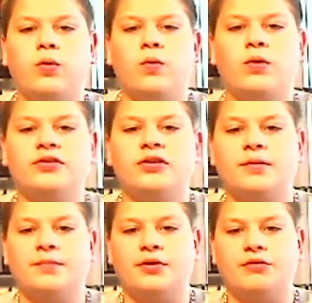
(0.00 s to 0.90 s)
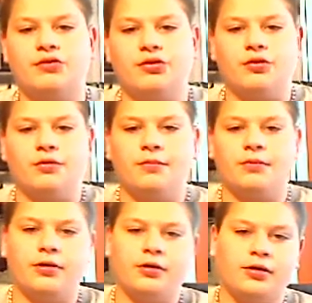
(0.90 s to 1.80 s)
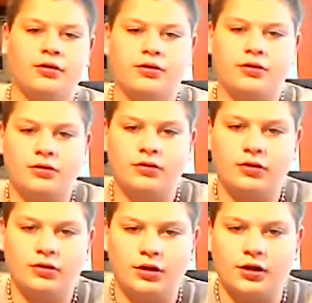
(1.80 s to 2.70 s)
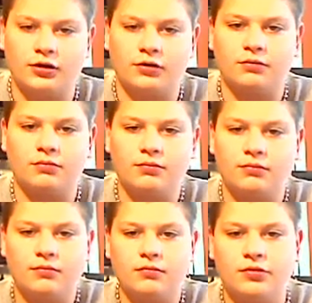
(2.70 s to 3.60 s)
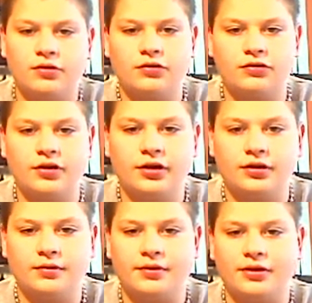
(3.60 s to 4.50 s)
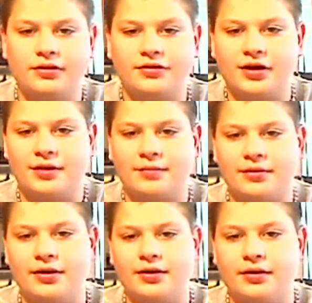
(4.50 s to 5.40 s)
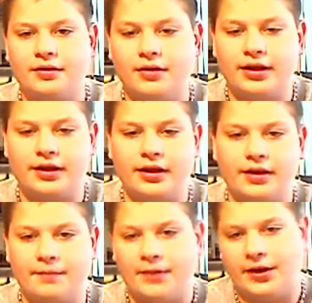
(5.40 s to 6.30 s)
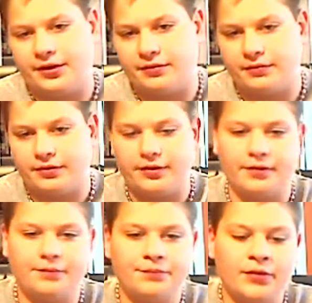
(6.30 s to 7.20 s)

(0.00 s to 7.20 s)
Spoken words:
What's up, YouTube? You know, CAWLTHETIME here, aka Mike, really.